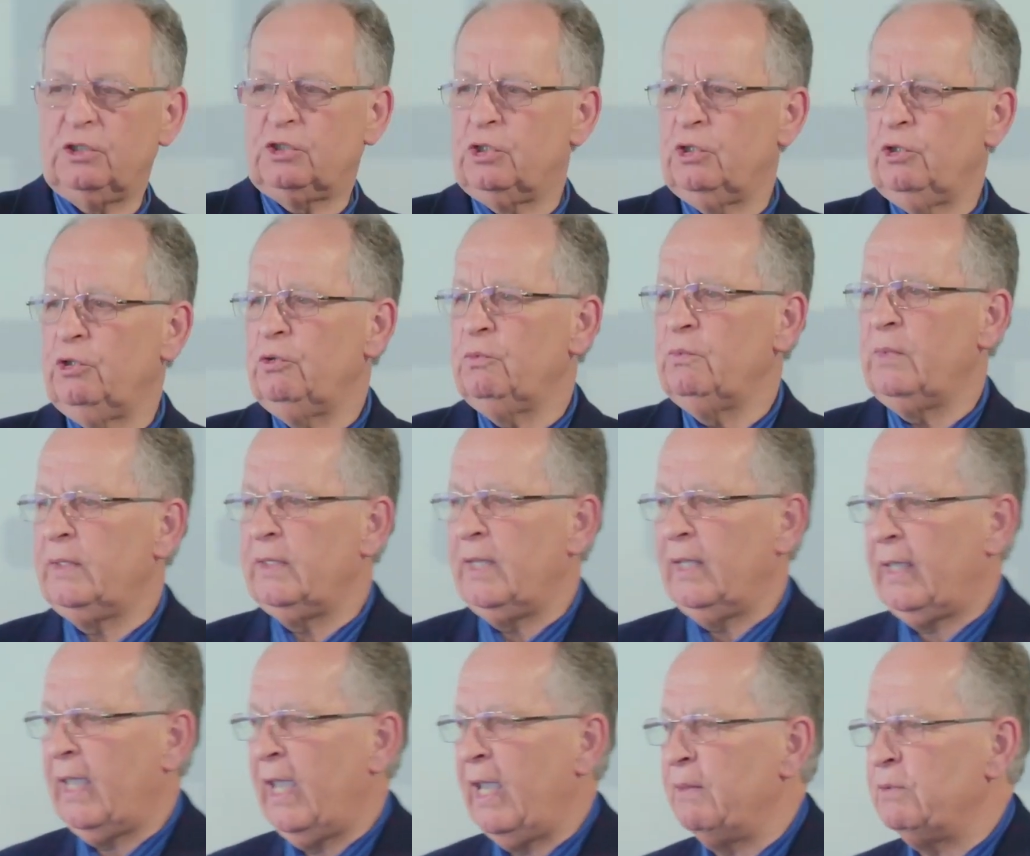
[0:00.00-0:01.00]
the tomb when
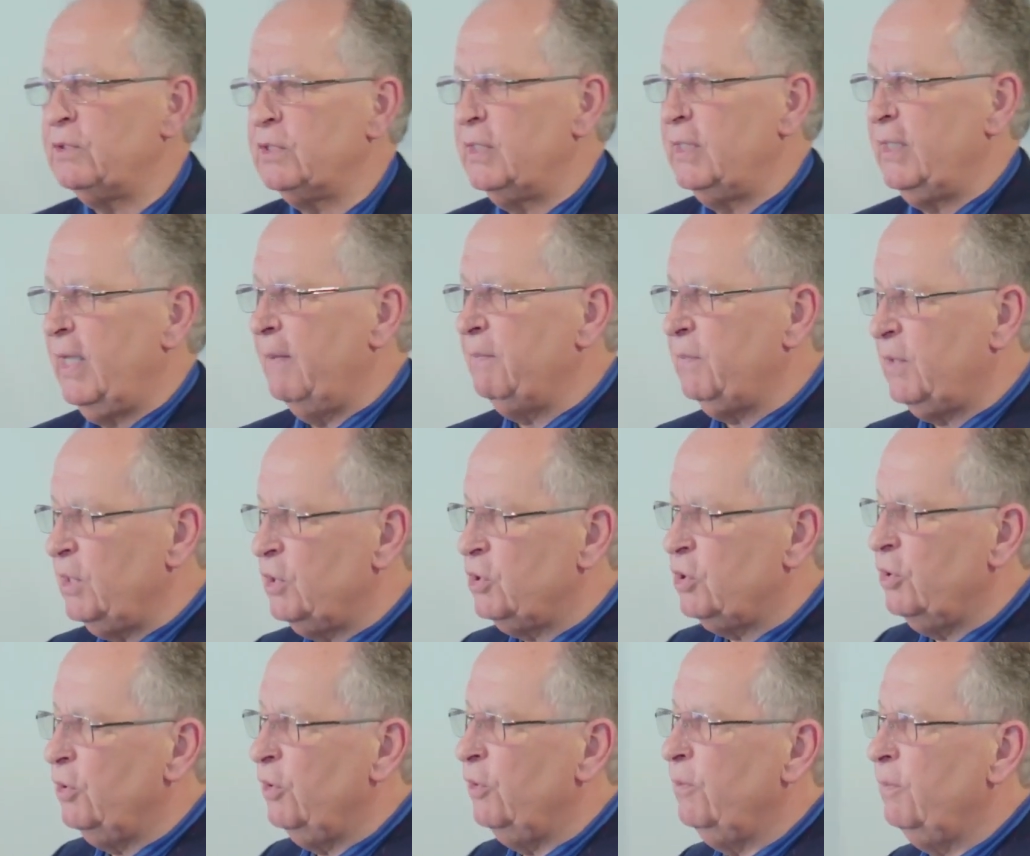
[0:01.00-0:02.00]
they came to the empty
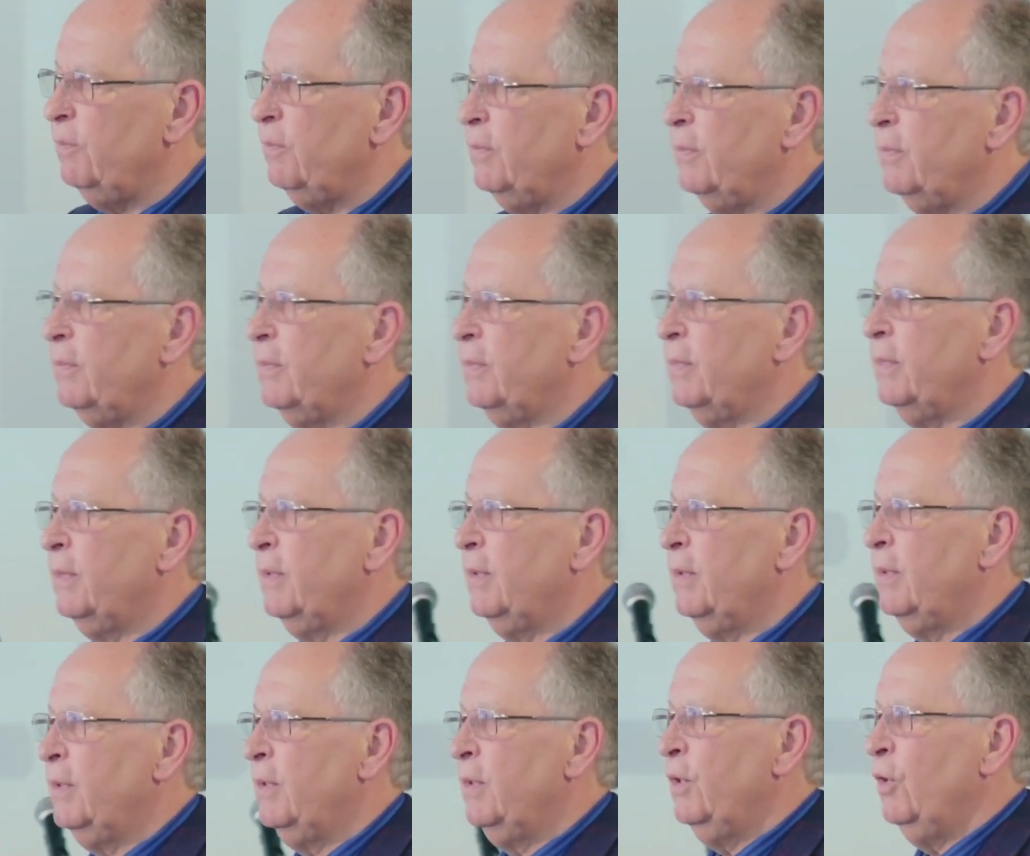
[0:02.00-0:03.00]
tomb?
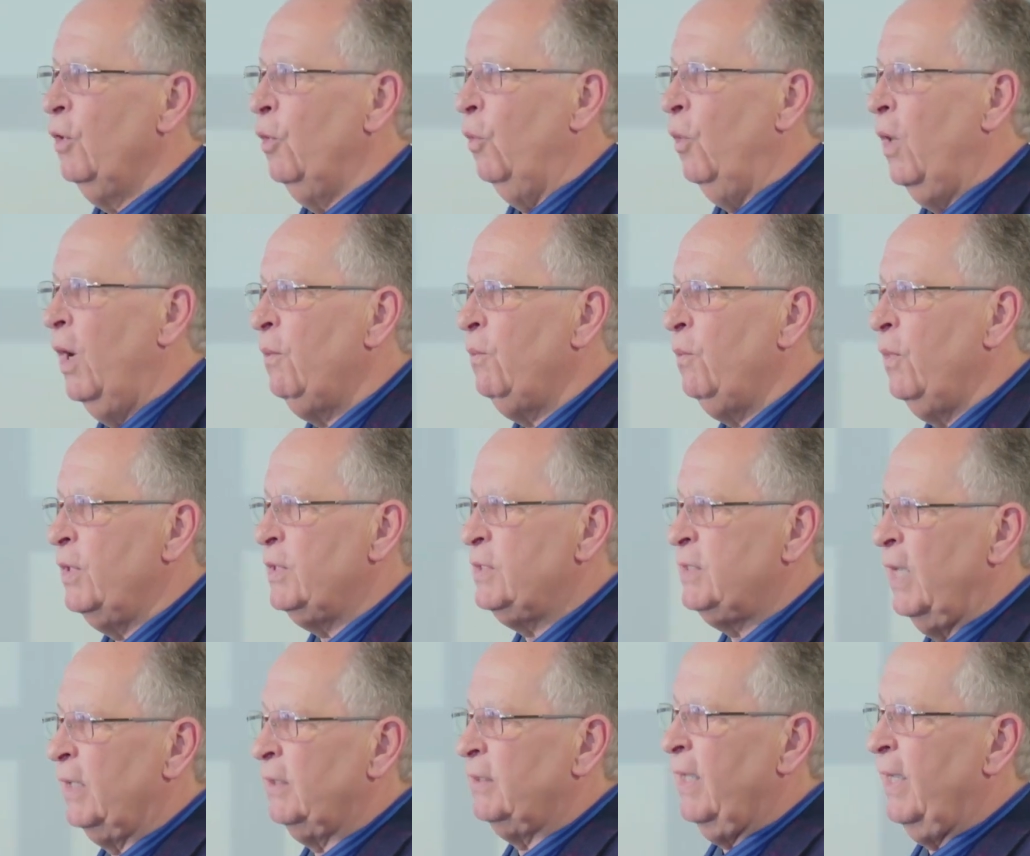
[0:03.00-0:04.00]
One
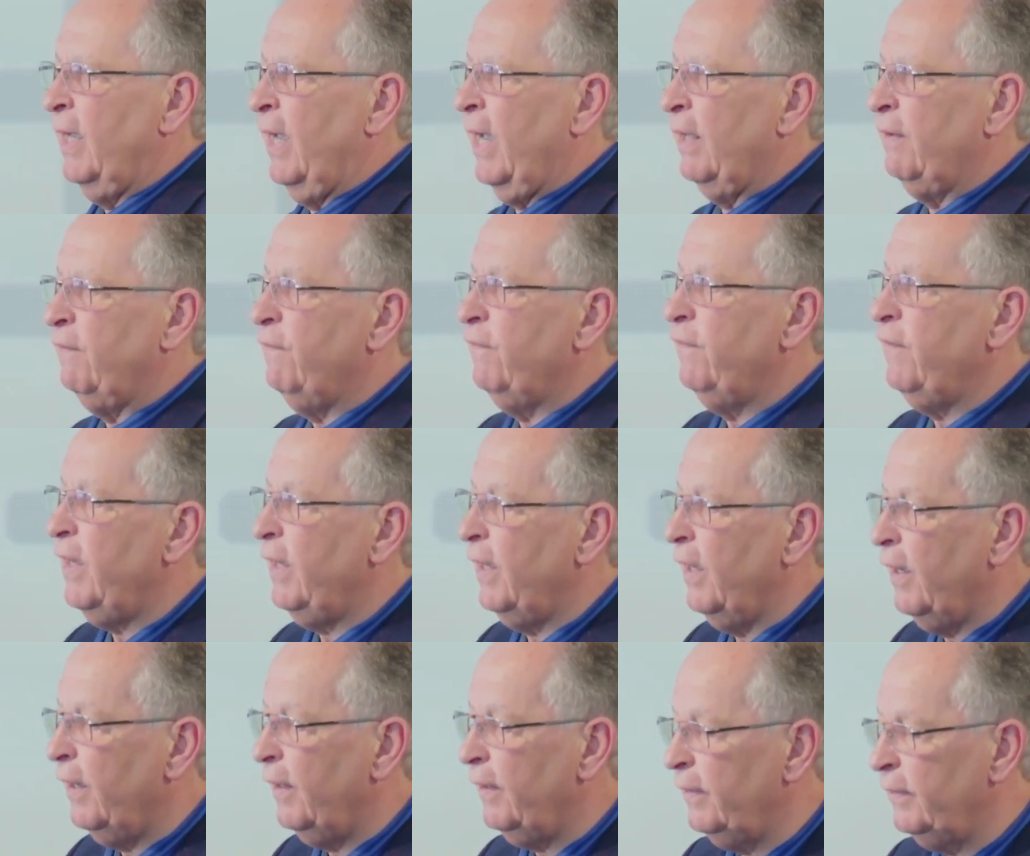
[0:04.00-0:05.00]
was that they had
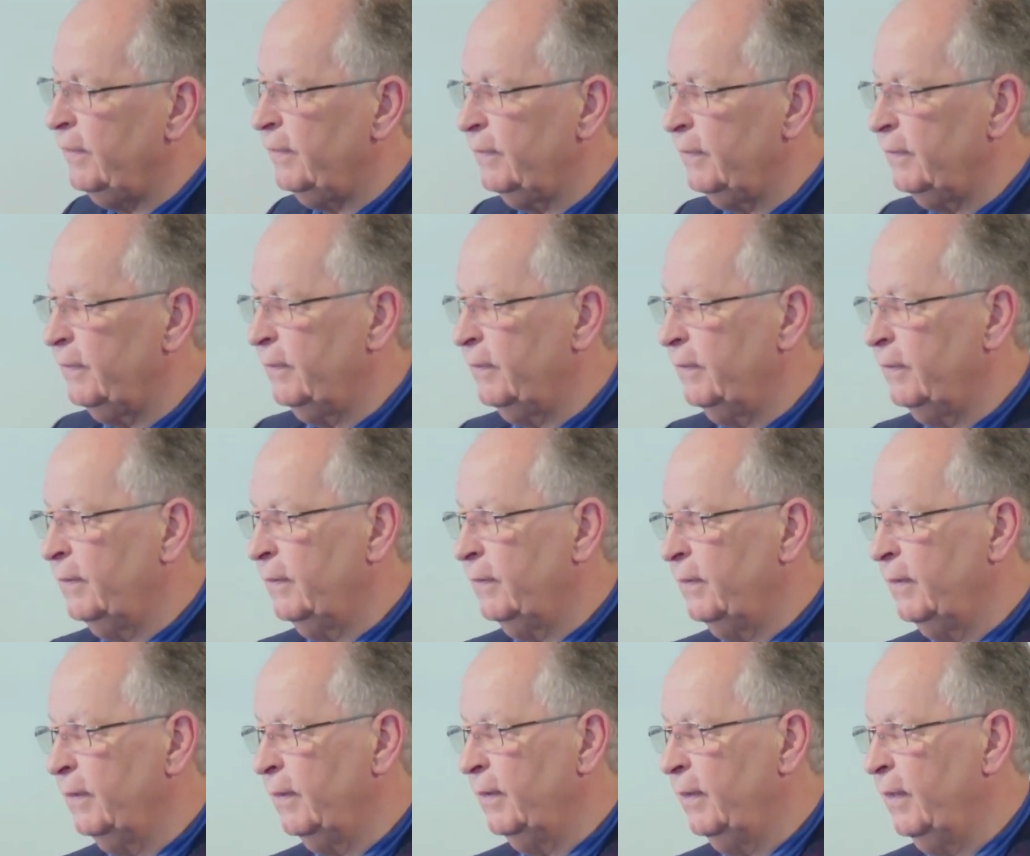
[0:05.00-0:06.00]
fear,
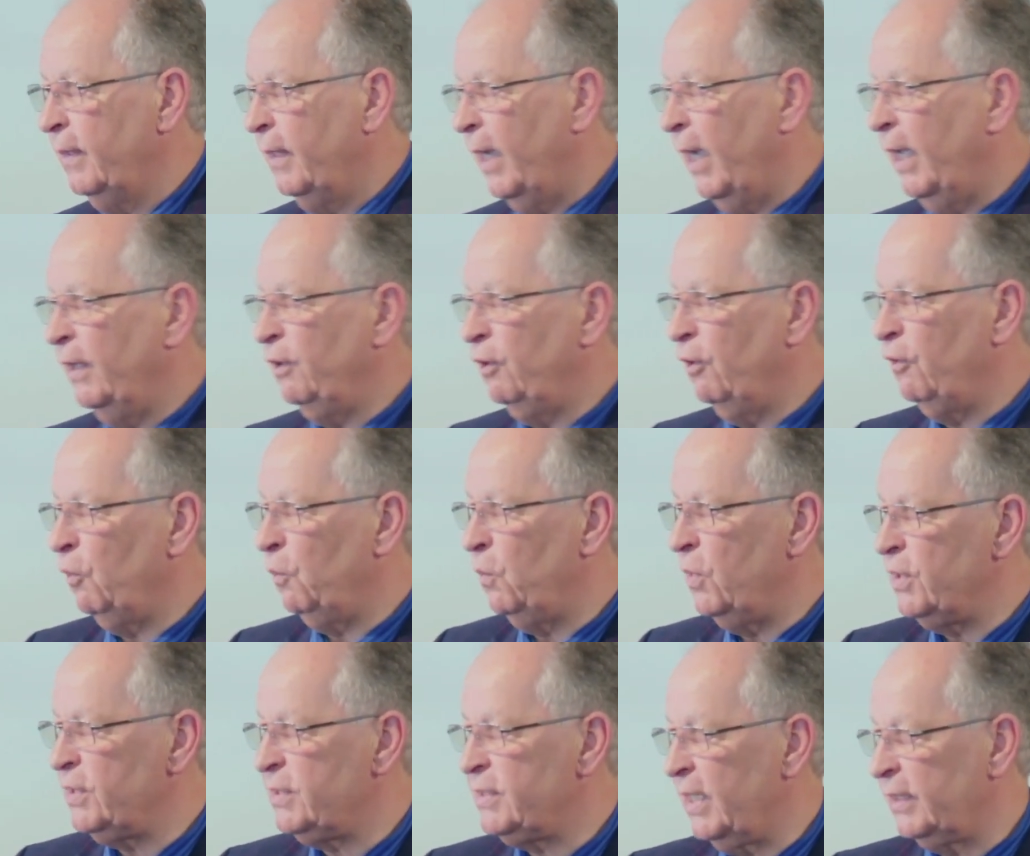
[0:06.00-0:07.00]
and the other
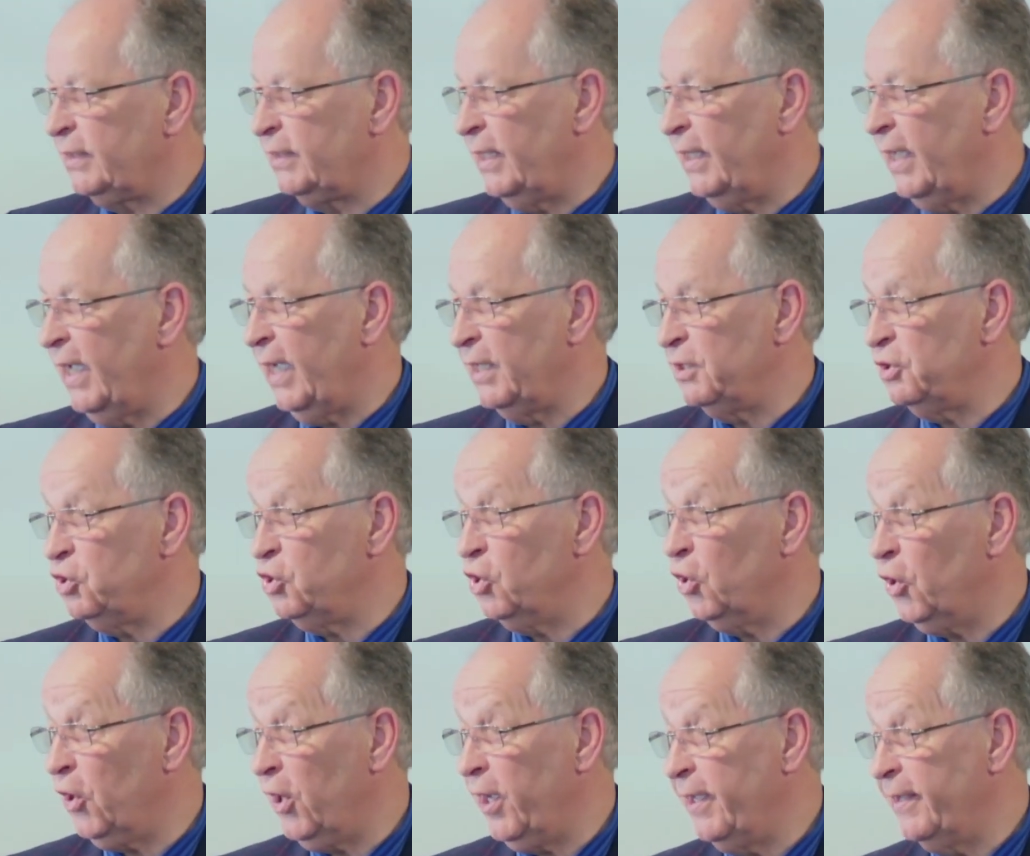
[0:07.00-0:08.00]
was that they had
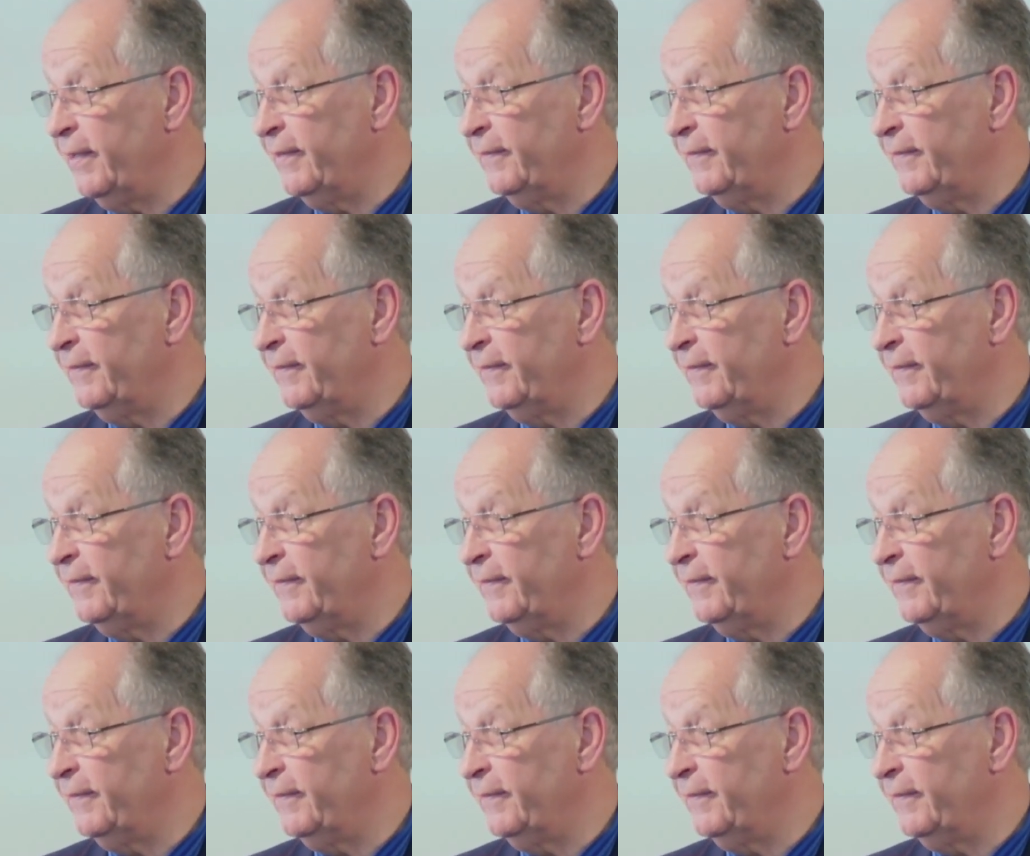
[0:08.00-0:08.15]
joy.